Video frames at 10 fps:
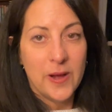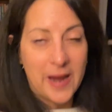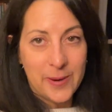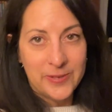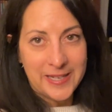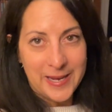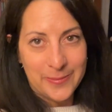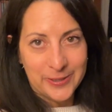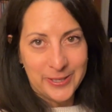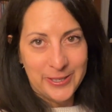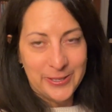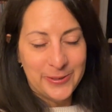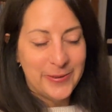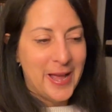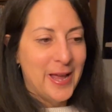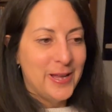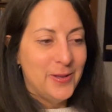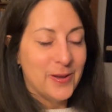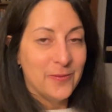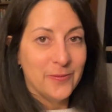I was able to do,
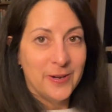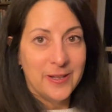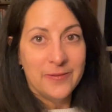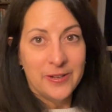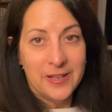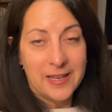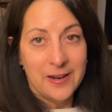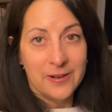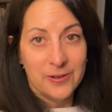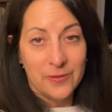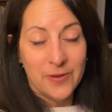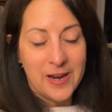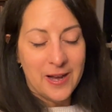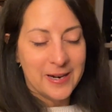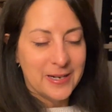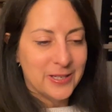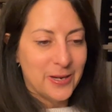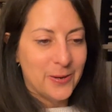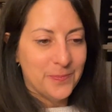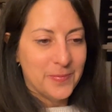you can really, really get a good rate on it.
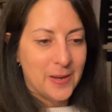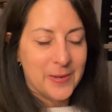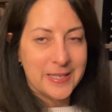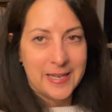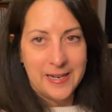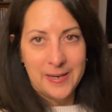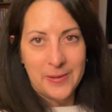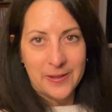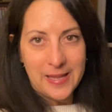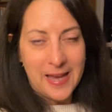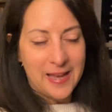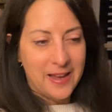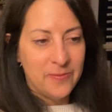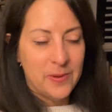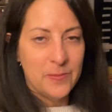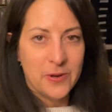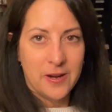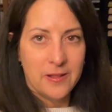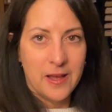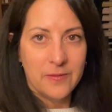So I'm excited about that. I've been
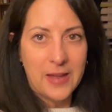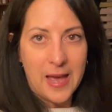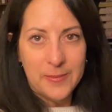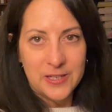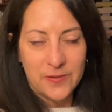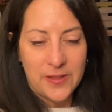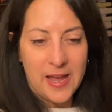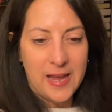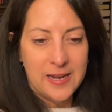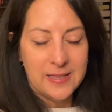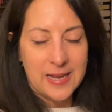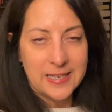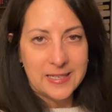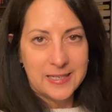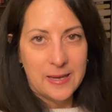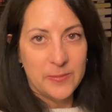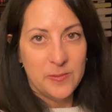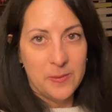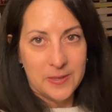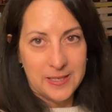booking a lot of cabins for that, and that's kept
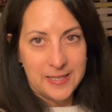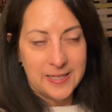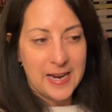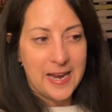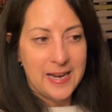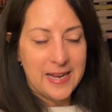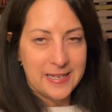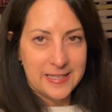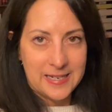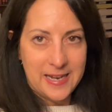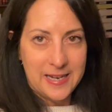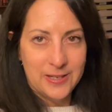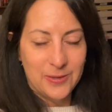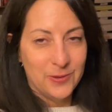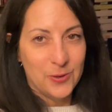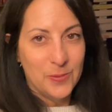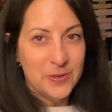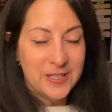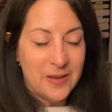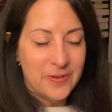me busy today and tonight. So it's
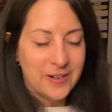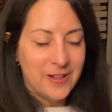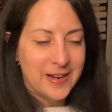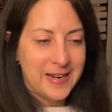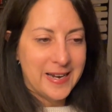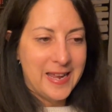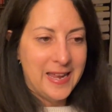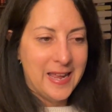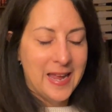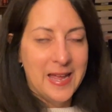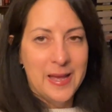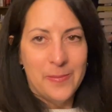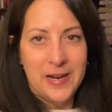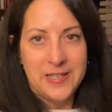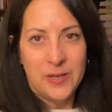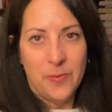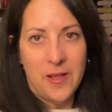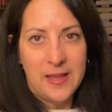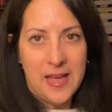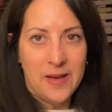almost 7 o'clock at night, but I still
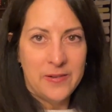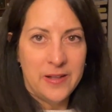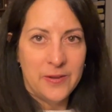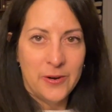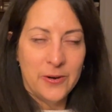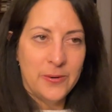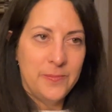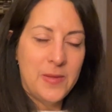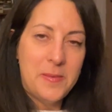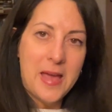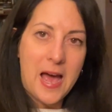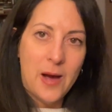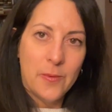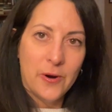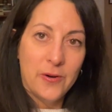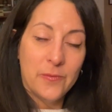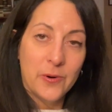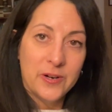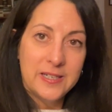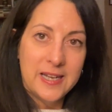probably have another maybe hour of
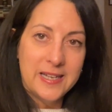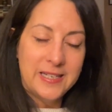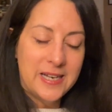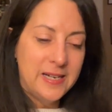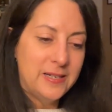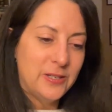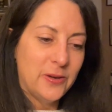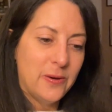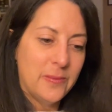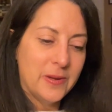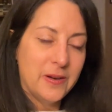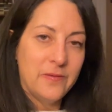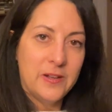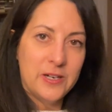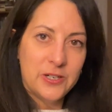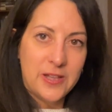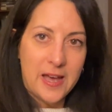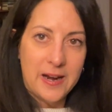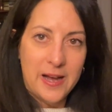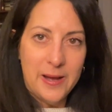work to get done. So I'm gonna finish
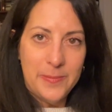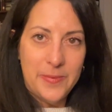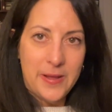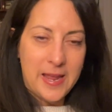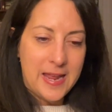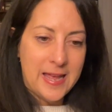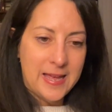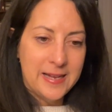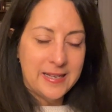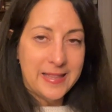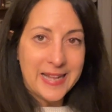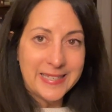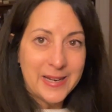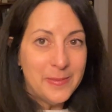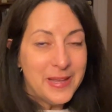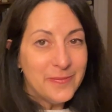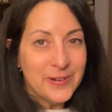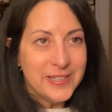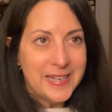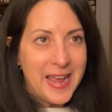that up, and that's gonna be it for
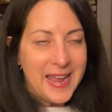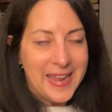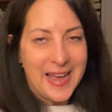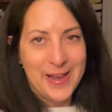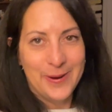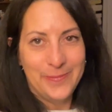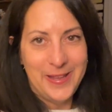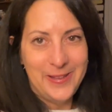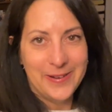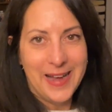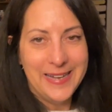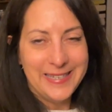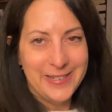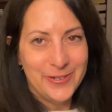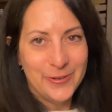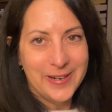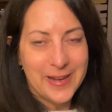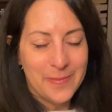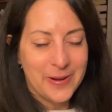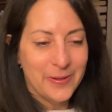today. I hope that you guys enjoyed
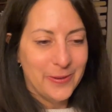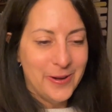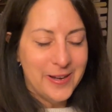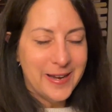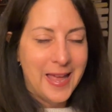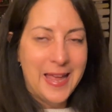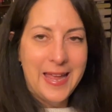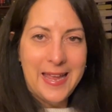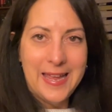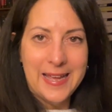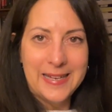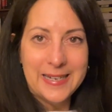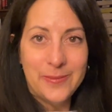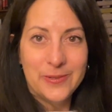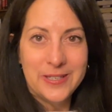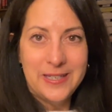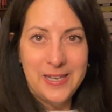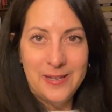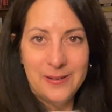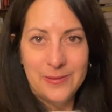coming along, and I will
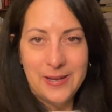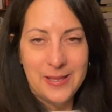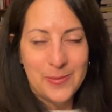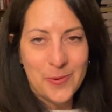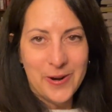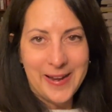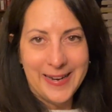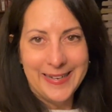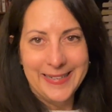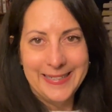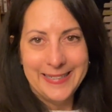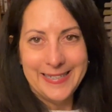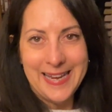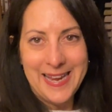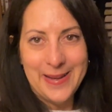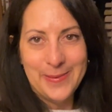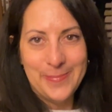see you in the morning. Good night.